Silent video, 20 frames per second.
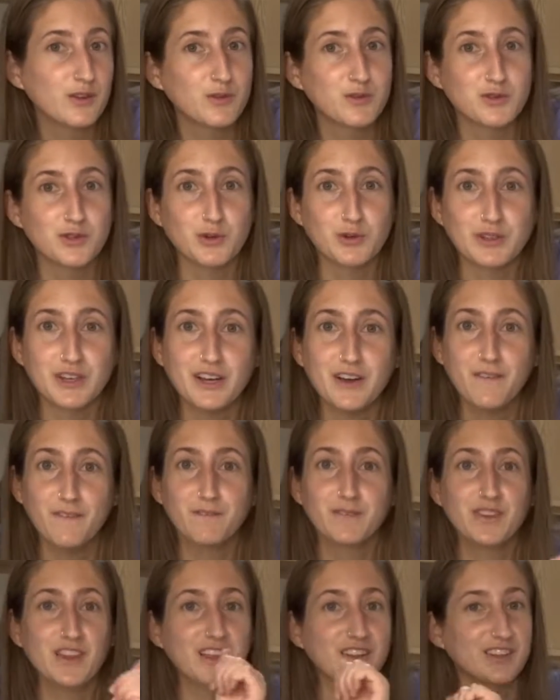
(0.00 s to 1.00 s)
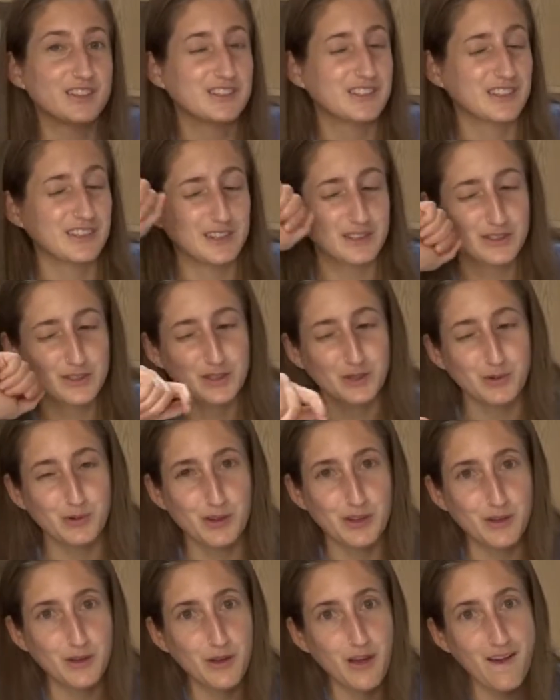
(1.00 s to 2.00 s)
So yeah, let's get into
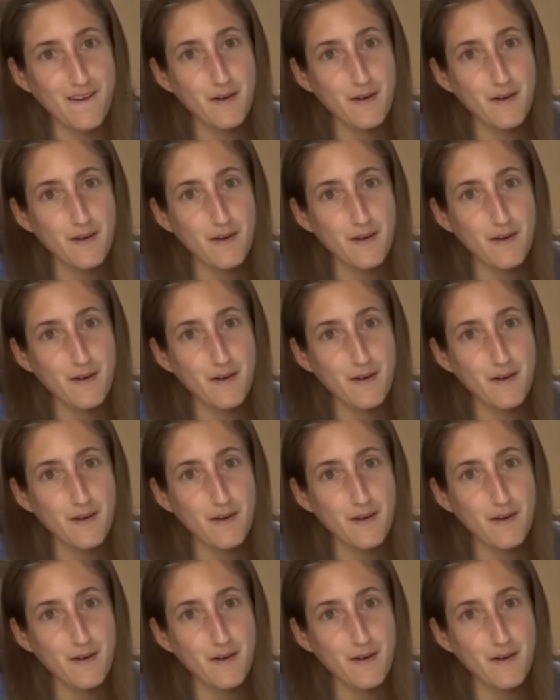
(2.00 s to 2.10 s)
it.